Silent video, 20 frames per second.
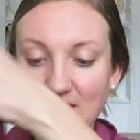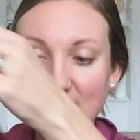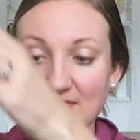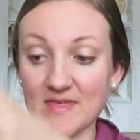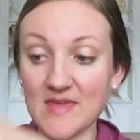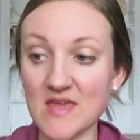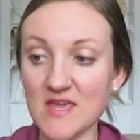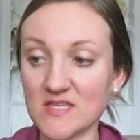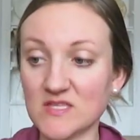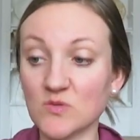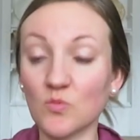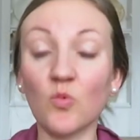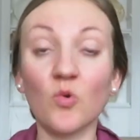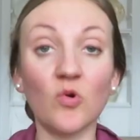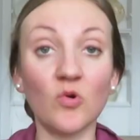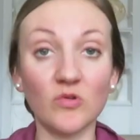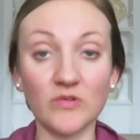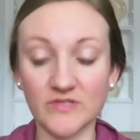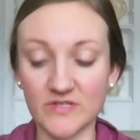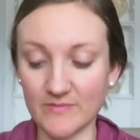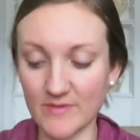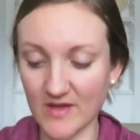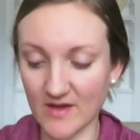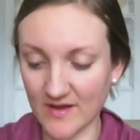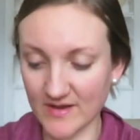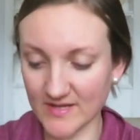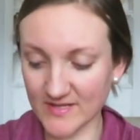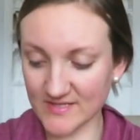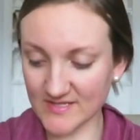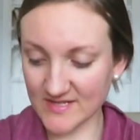I think it's wool to be
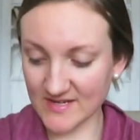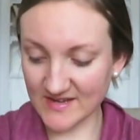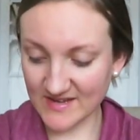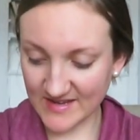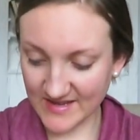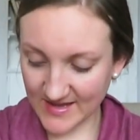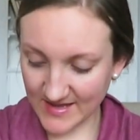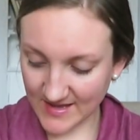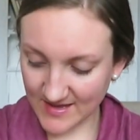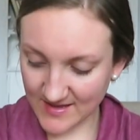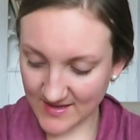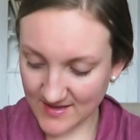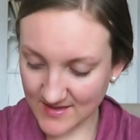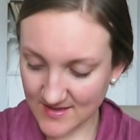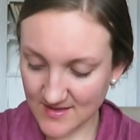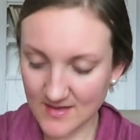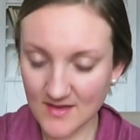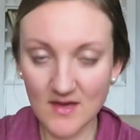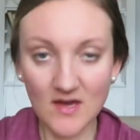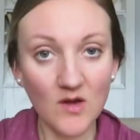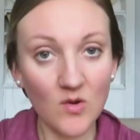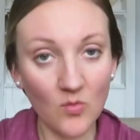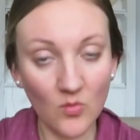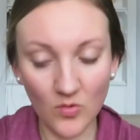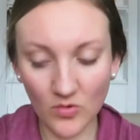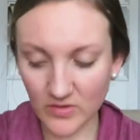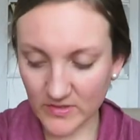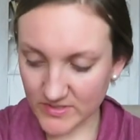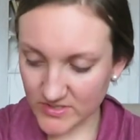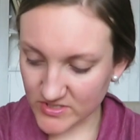honest. And I,
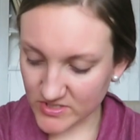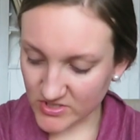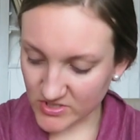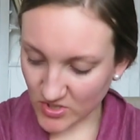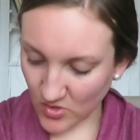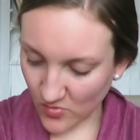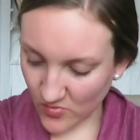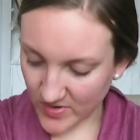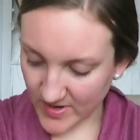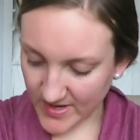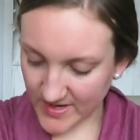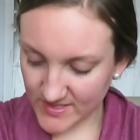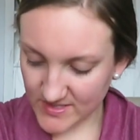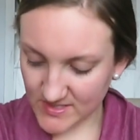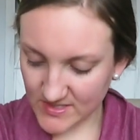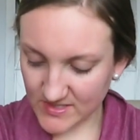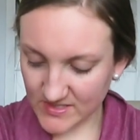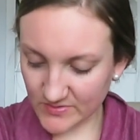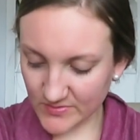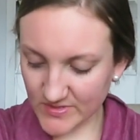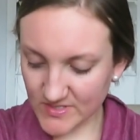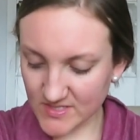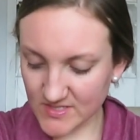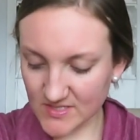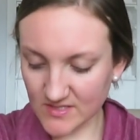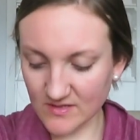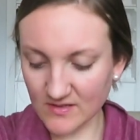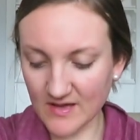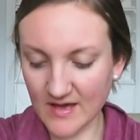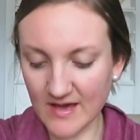wool is so nice because we
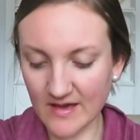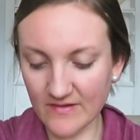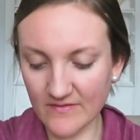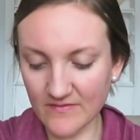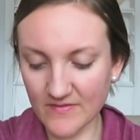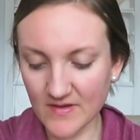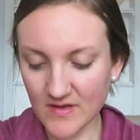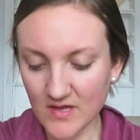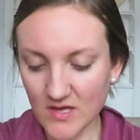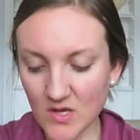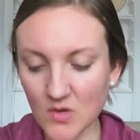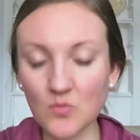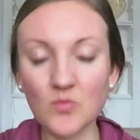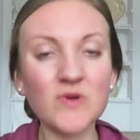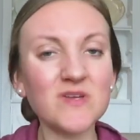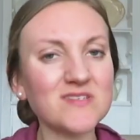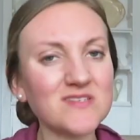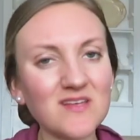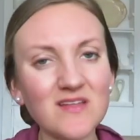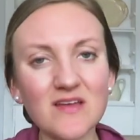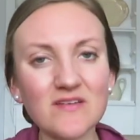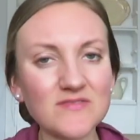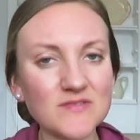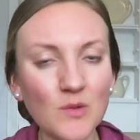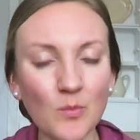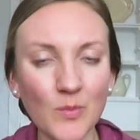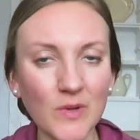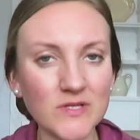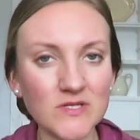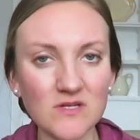still have, we still have
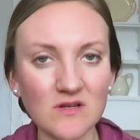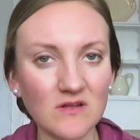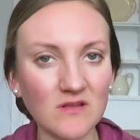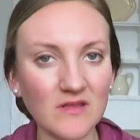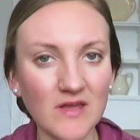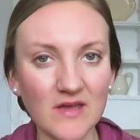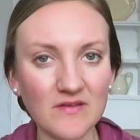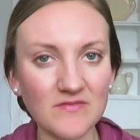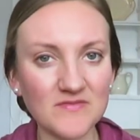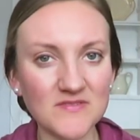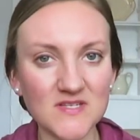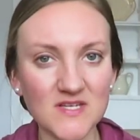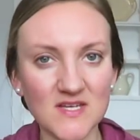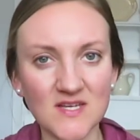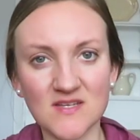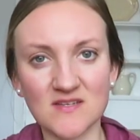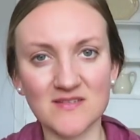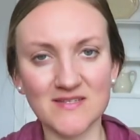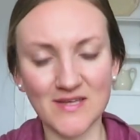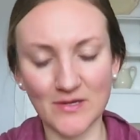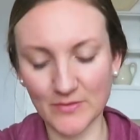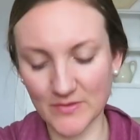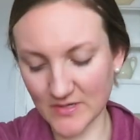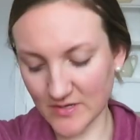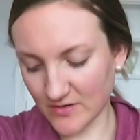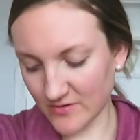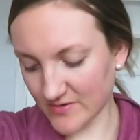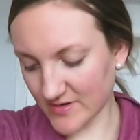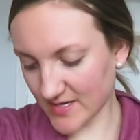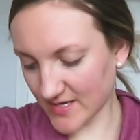some winter left in South
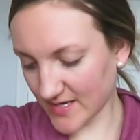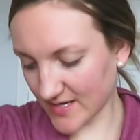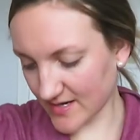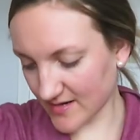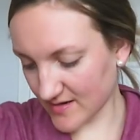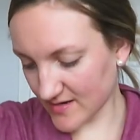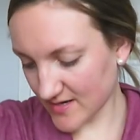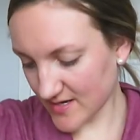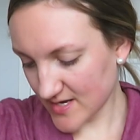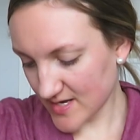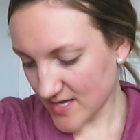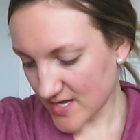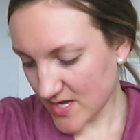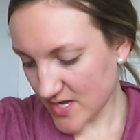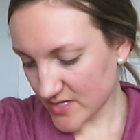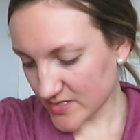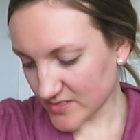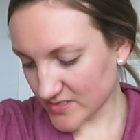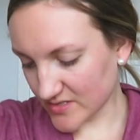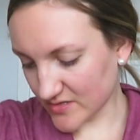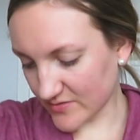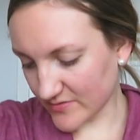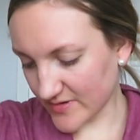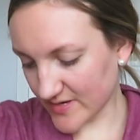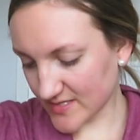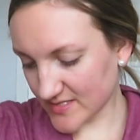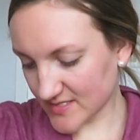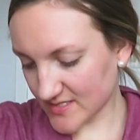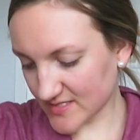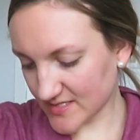Dakota here. So
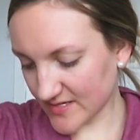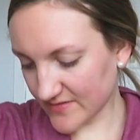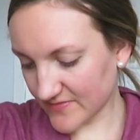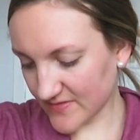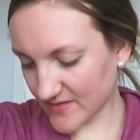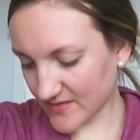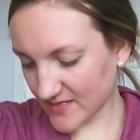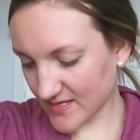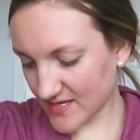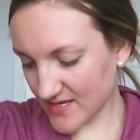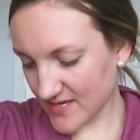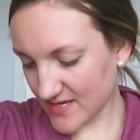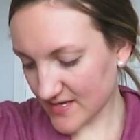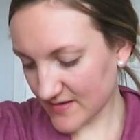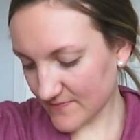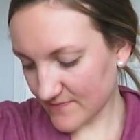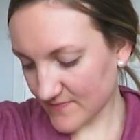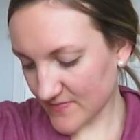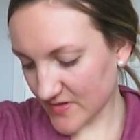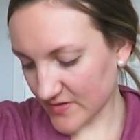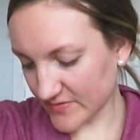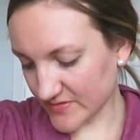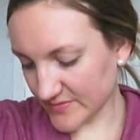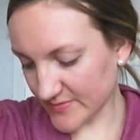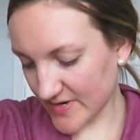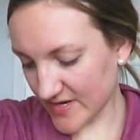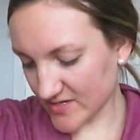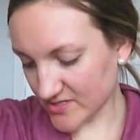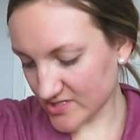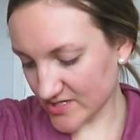it's definitely, it was
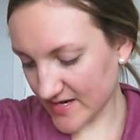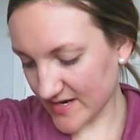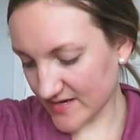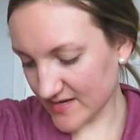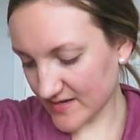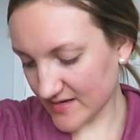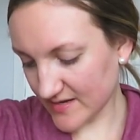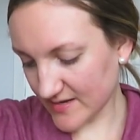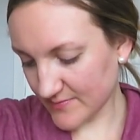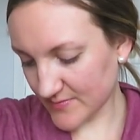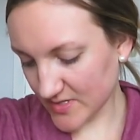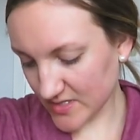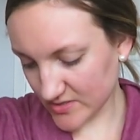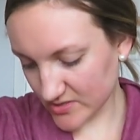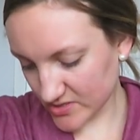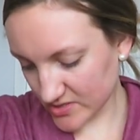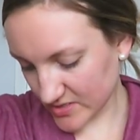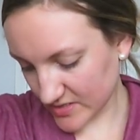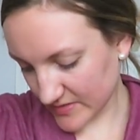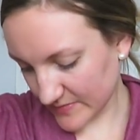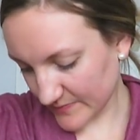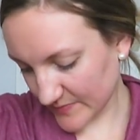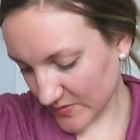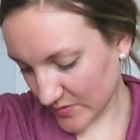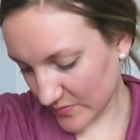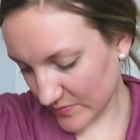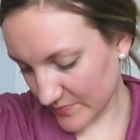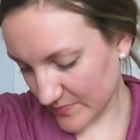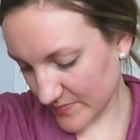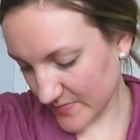made in China. I'm not sure,
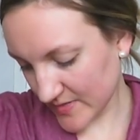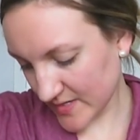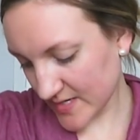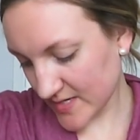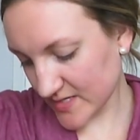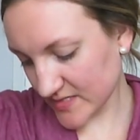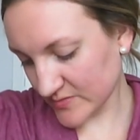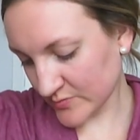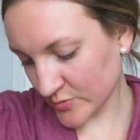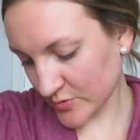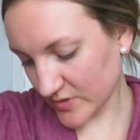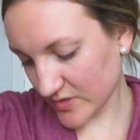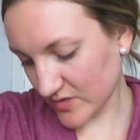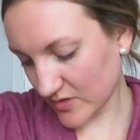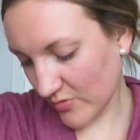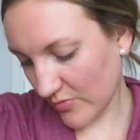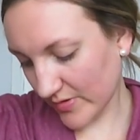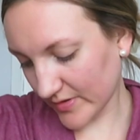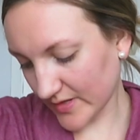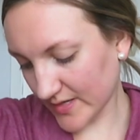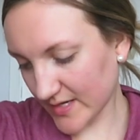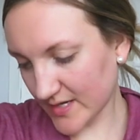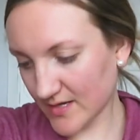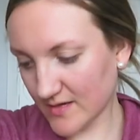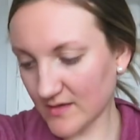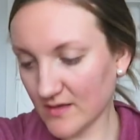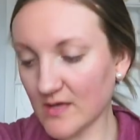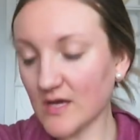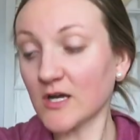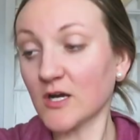oh, it is more acrylic,
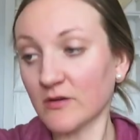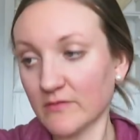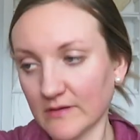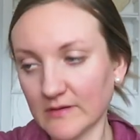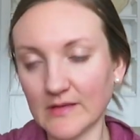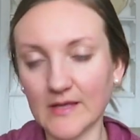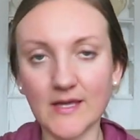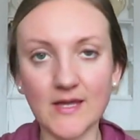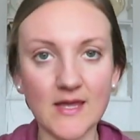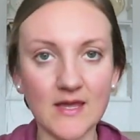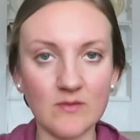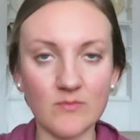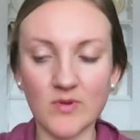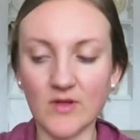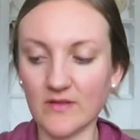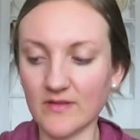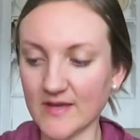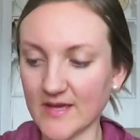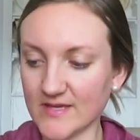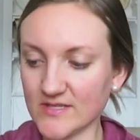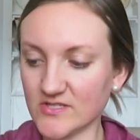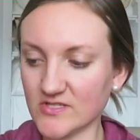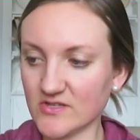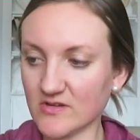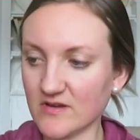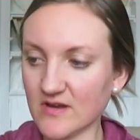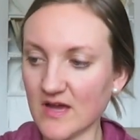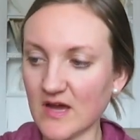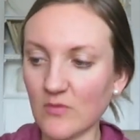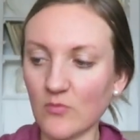acrylic and
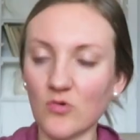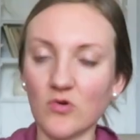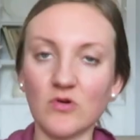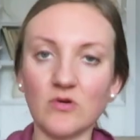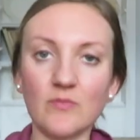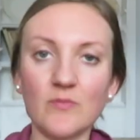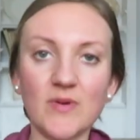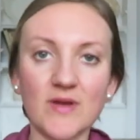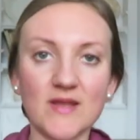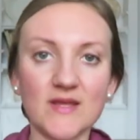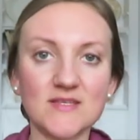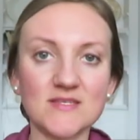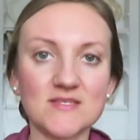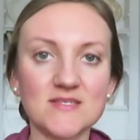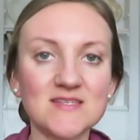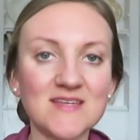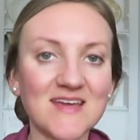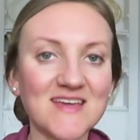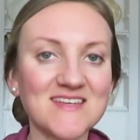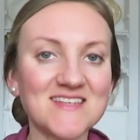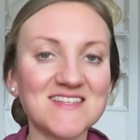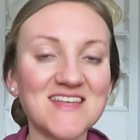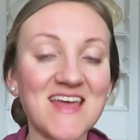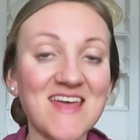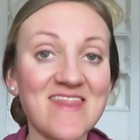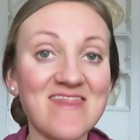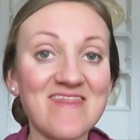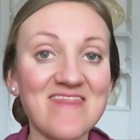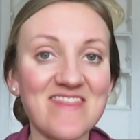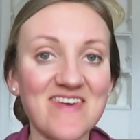polyester, not wool, but it's nice
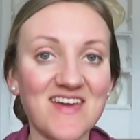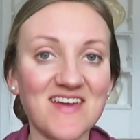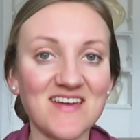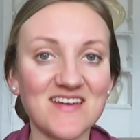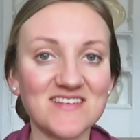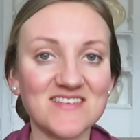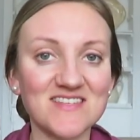and thick.